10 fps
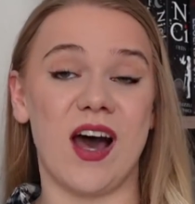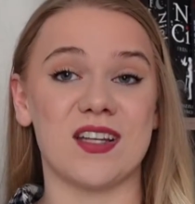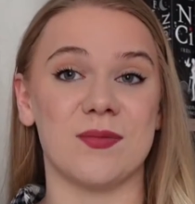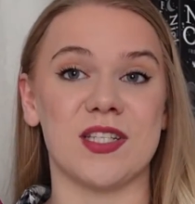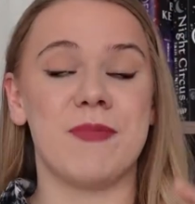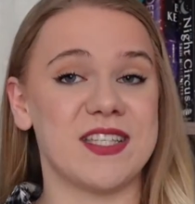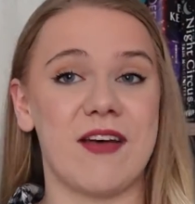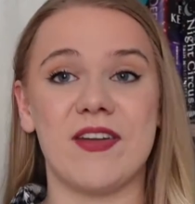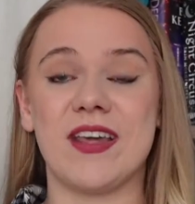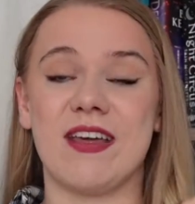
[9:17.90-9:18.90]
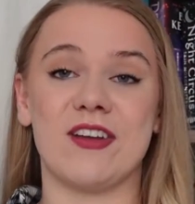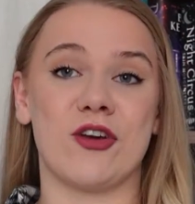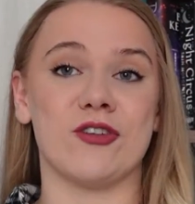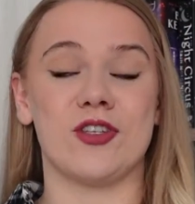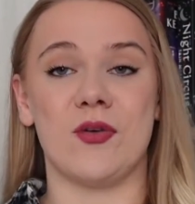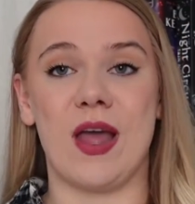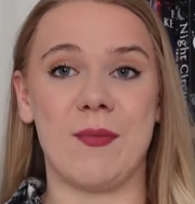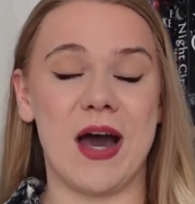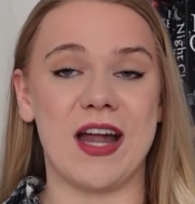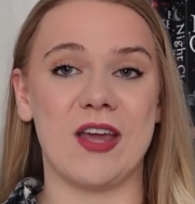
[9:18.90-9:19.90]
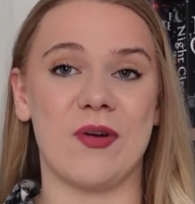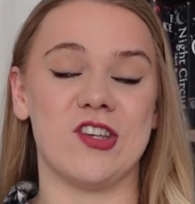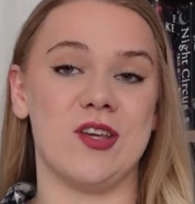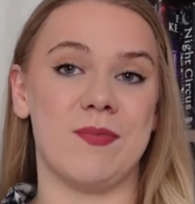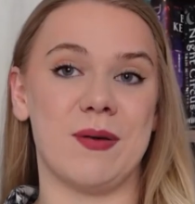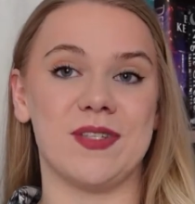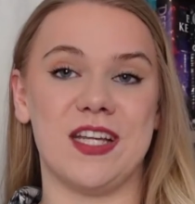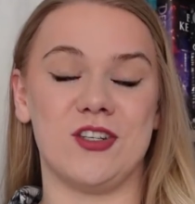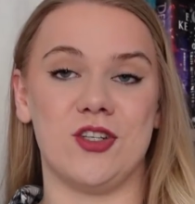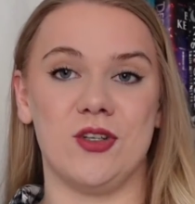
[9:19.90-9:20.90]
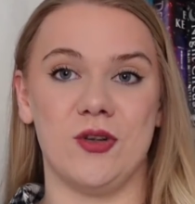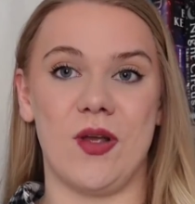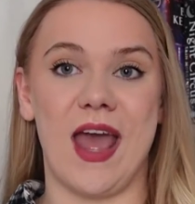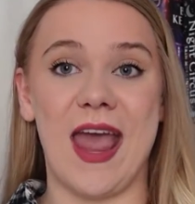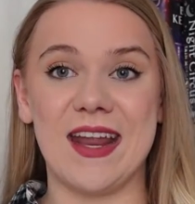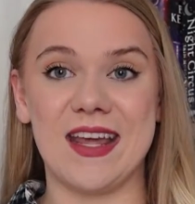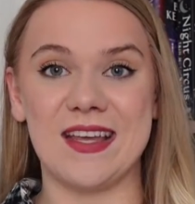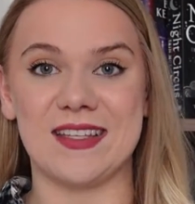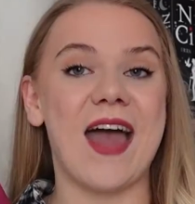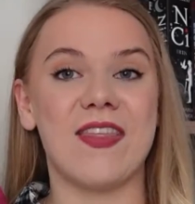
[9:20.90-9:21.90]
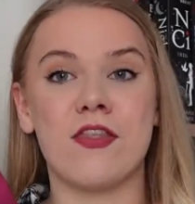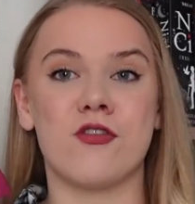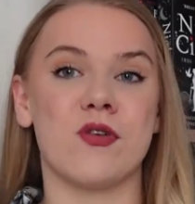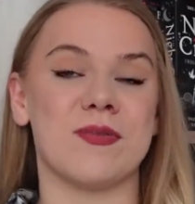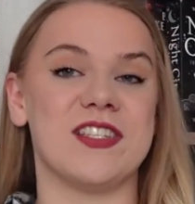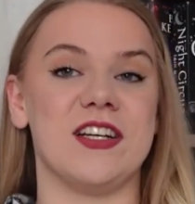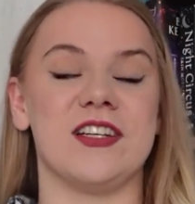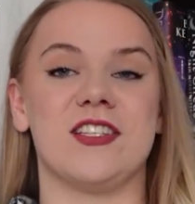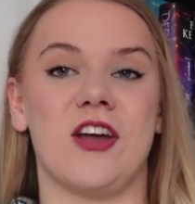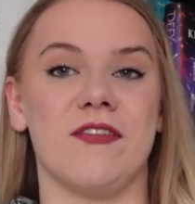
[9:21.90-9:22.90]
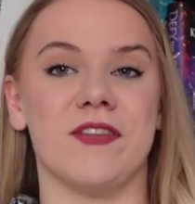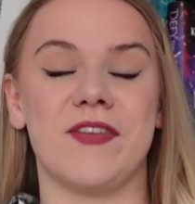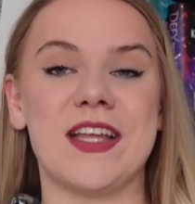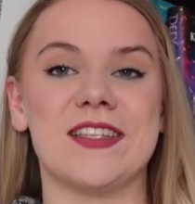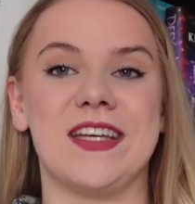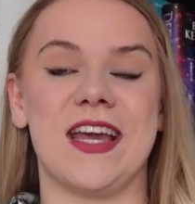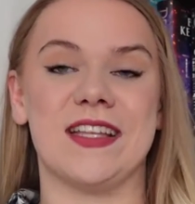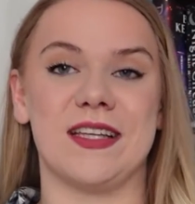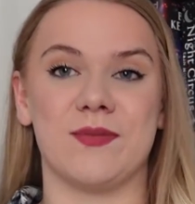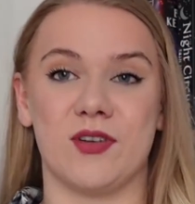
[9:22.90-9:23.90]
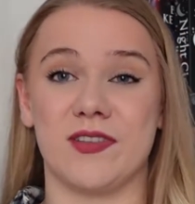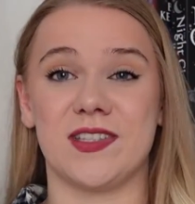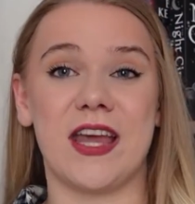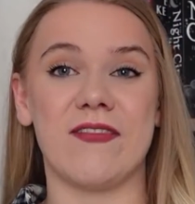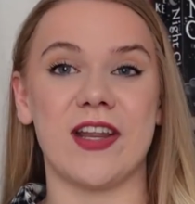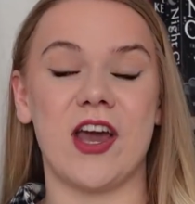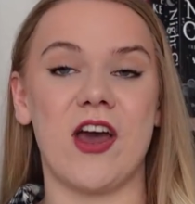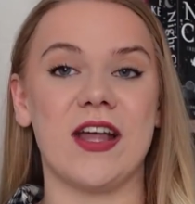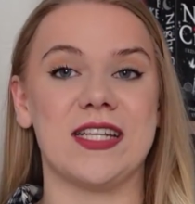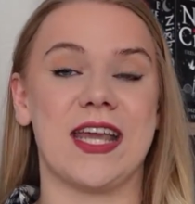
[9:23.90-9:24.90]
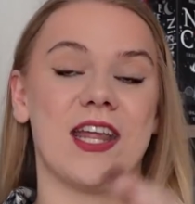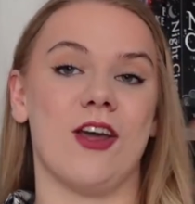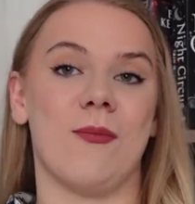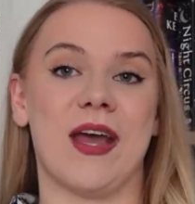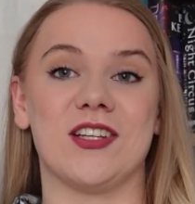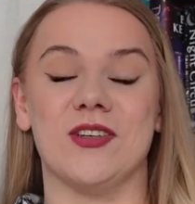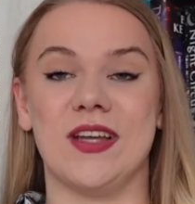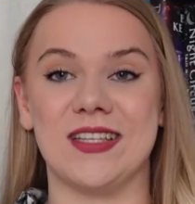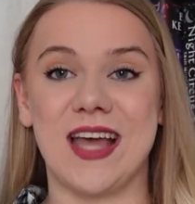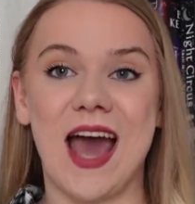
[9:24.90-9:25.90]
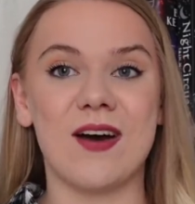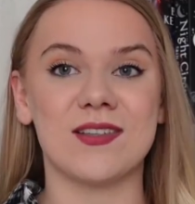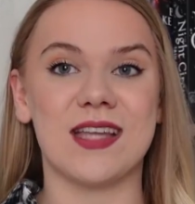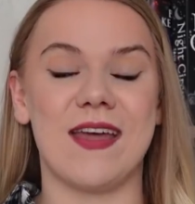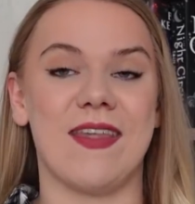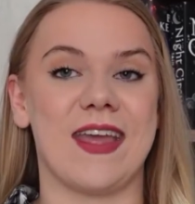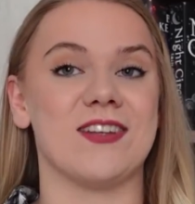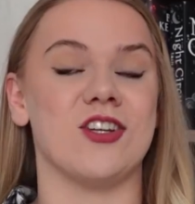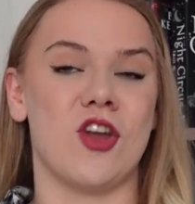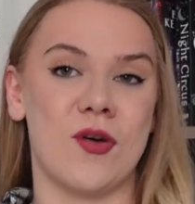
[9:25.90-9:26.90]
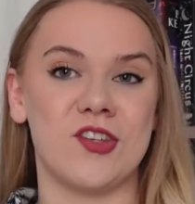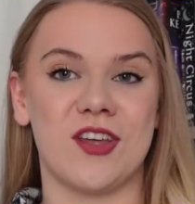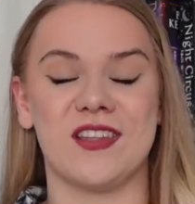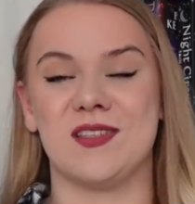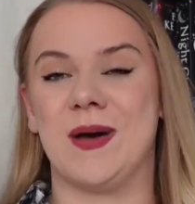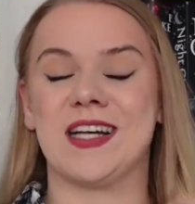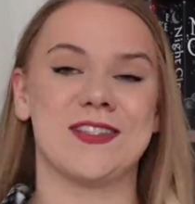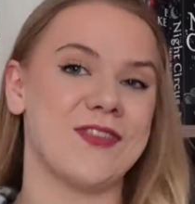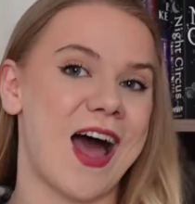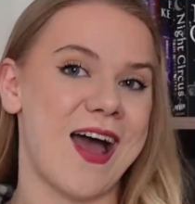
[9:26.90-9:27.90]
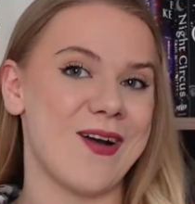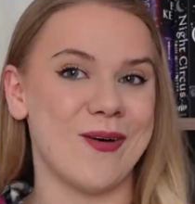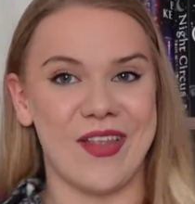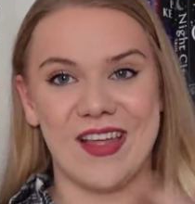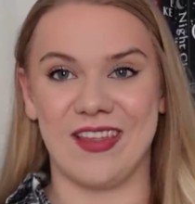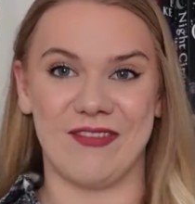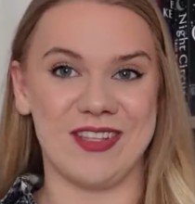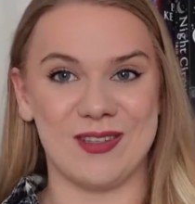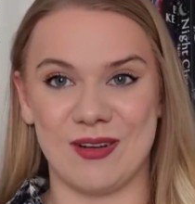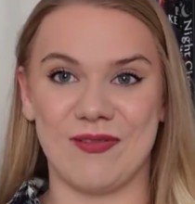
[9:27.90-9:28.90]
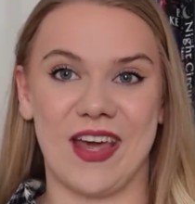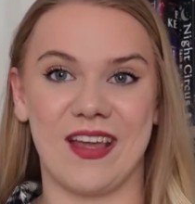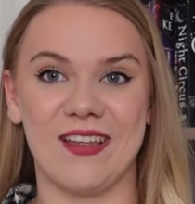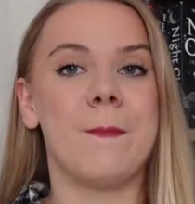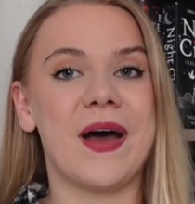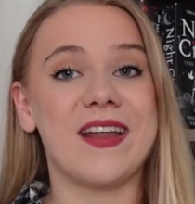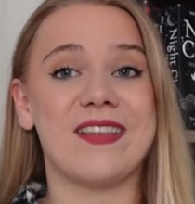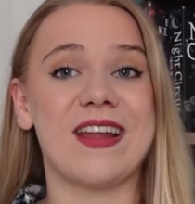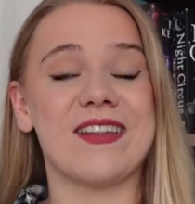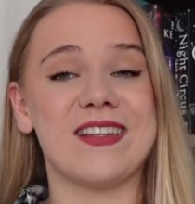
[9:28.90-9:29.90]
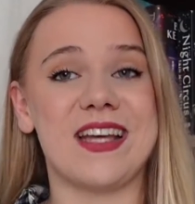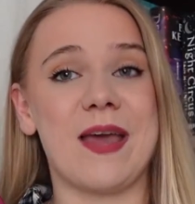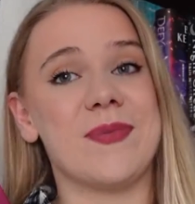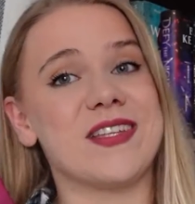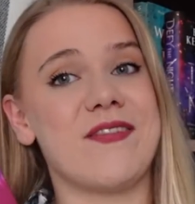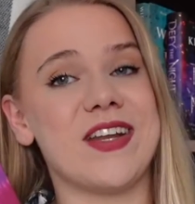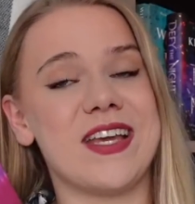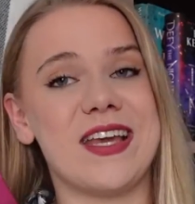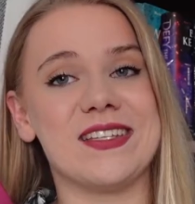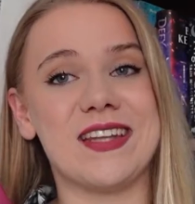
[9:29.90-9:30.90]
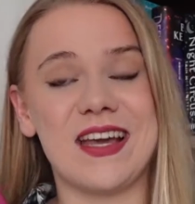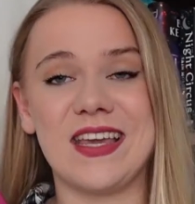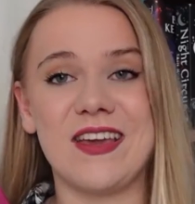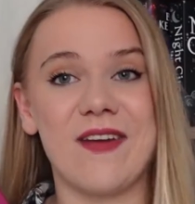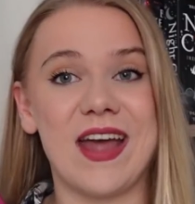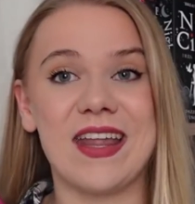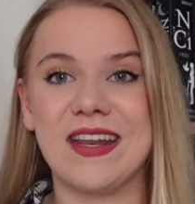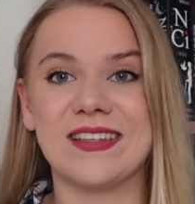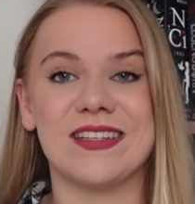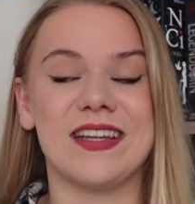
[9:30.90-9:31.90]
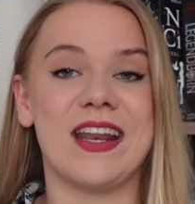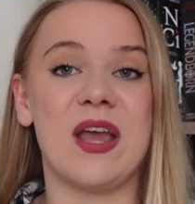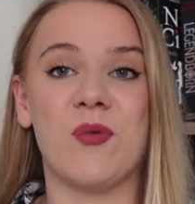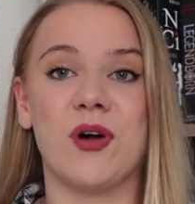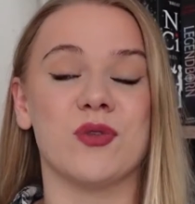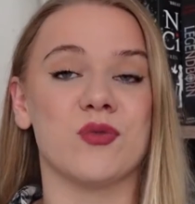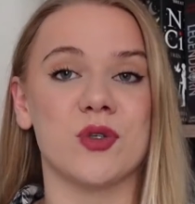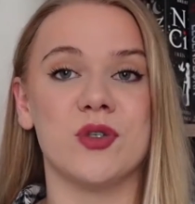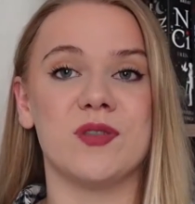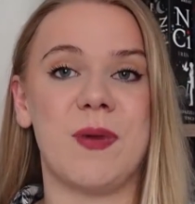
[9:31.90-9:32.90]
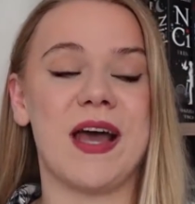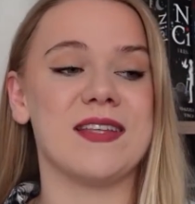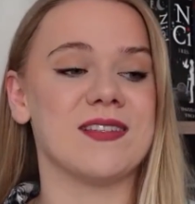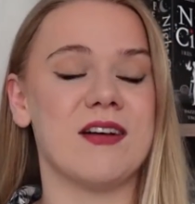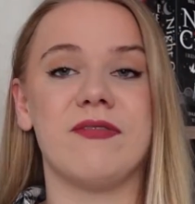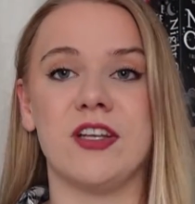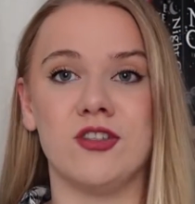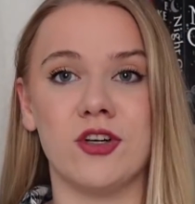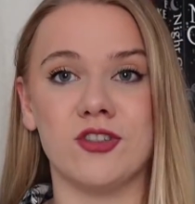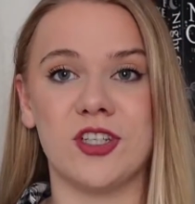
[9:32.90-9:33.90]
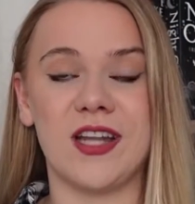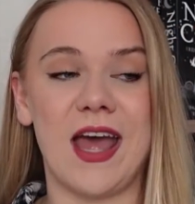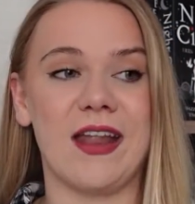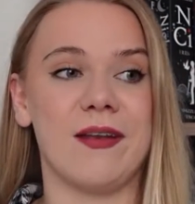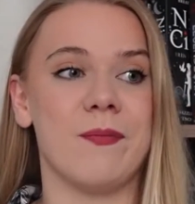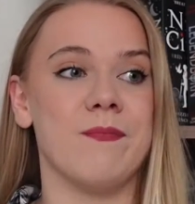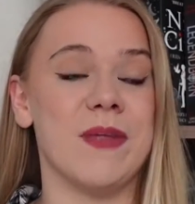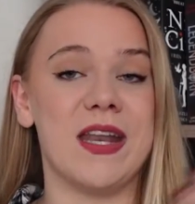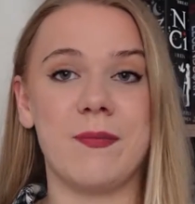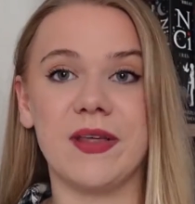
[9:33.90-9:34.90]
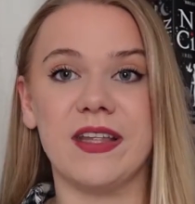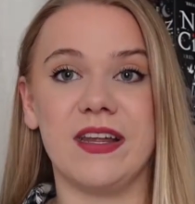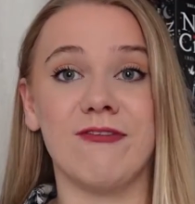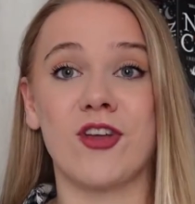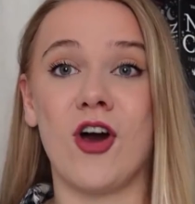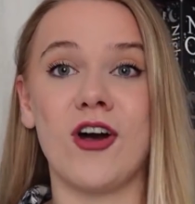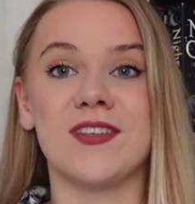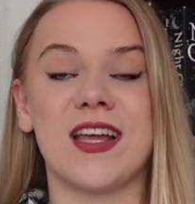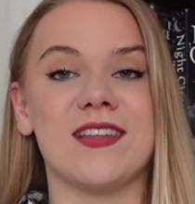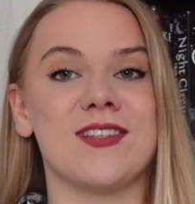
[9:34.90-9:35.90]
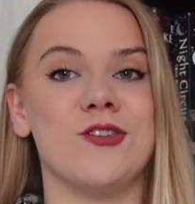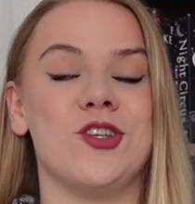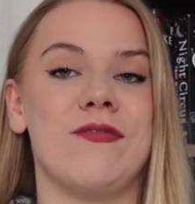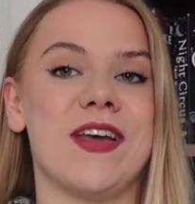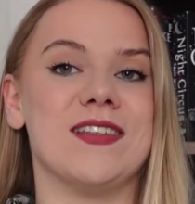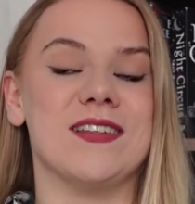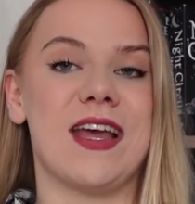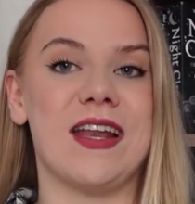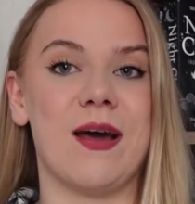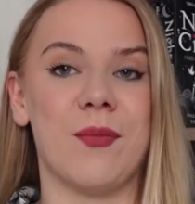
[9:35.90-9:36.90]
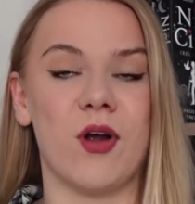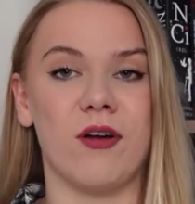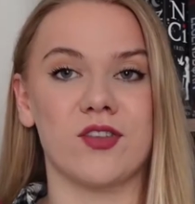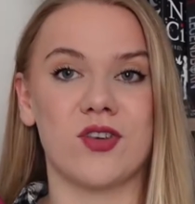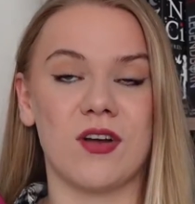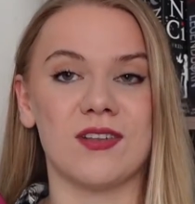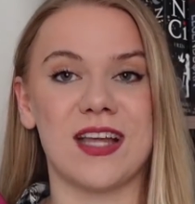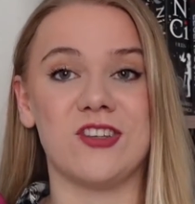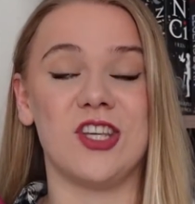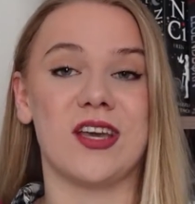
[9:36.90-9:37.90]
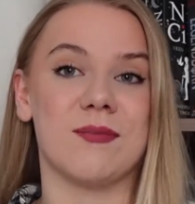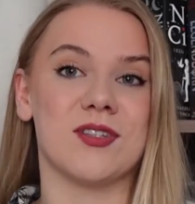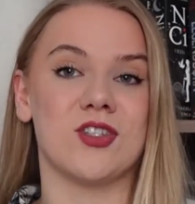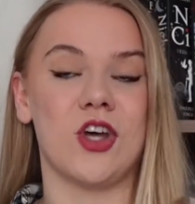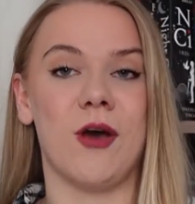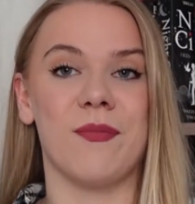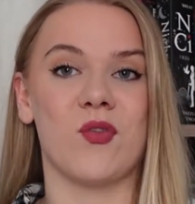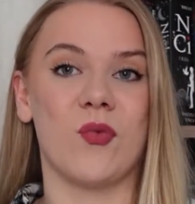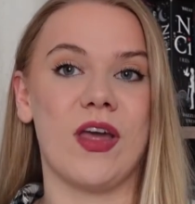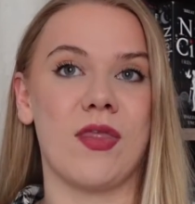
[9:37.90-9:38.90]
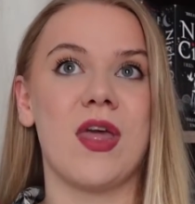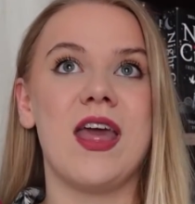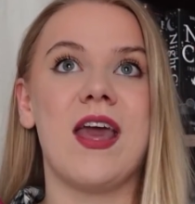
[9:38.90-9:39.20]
Artemis. Persephone then goes to a party where she bumps into Hades, and then through a mysterious turn of events, he ends up sort of saving her and taking her back to his house, and they get to know each other, sparks fly, all that lovely sort of thing. But at the end of the day, Persephone is naive and innocent in a world ruled by self-indulgent and manipulative gods, and so she faces a number of struggles as she comes to terms with